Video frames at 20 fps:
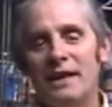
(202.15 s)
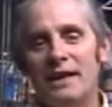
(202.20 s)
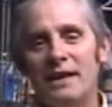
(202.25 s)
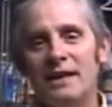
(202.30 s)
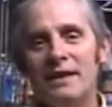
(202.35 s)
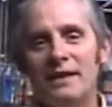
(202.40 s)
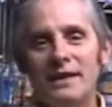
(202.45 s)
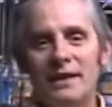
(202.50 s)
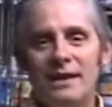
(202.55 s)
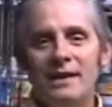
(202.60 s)

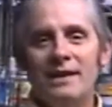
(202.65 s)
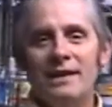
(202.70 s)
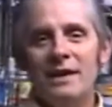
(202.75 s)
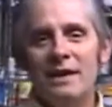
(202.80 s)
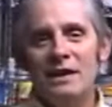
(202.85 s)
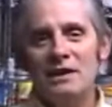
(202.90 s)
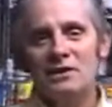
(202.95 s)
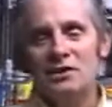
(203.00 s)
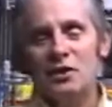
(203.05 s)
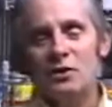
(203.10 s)
And
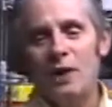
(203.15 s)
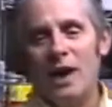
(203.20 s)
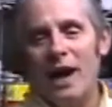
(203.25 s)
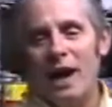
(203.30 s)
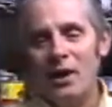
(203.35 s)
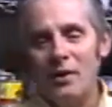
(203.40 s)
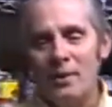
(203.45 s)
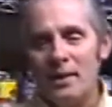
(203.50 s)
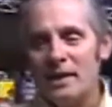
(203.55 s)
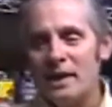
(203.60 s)
so
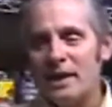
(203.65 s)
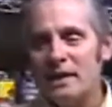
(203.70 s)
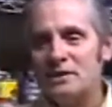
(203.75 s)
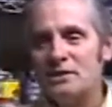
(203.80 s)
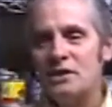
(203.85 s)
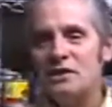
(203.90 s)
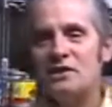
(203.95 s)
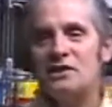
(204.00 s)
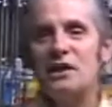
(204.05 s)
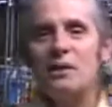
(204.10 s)
our
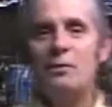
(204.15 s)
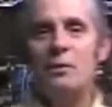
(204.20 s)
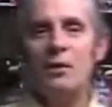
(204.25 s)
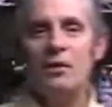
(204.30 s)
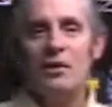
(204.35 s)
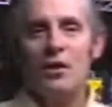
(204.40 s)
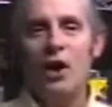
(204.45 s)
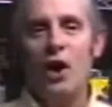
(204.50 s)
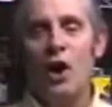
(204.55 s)
relationship with